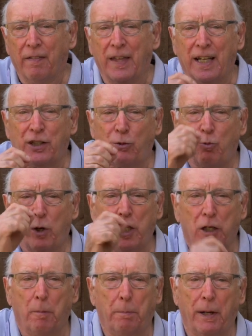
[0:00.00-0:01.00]
that's where
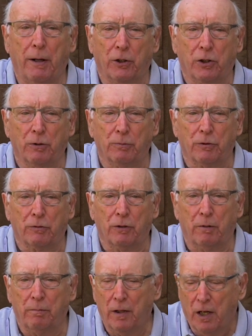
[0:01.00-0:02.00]
your power comes
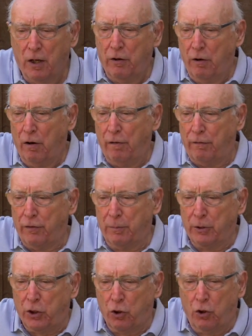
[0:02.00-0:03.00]
from, not
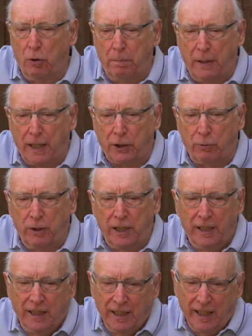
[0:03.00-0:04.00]
from a short
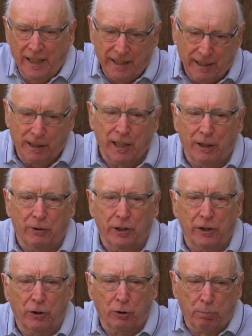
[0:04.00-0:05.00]
backswing and
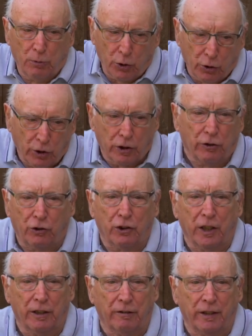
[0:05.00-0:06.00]
allowing those muscles to
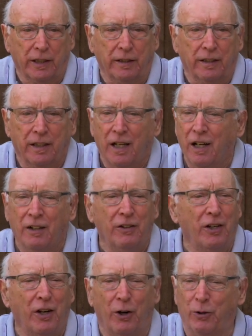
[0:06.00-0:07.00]
generate it.
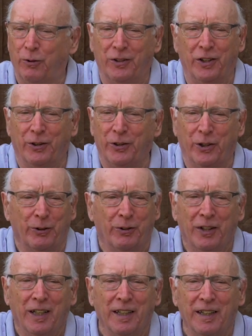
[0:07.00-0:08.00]
No, no, no.
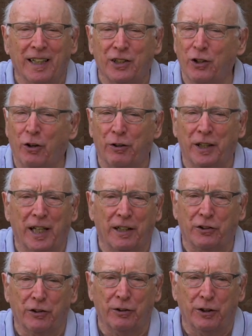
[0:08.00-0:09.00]
That's not the
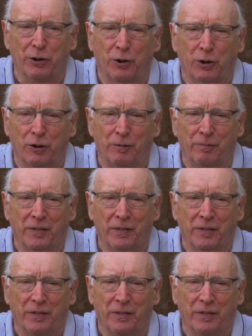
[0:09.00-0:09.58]
answer at all.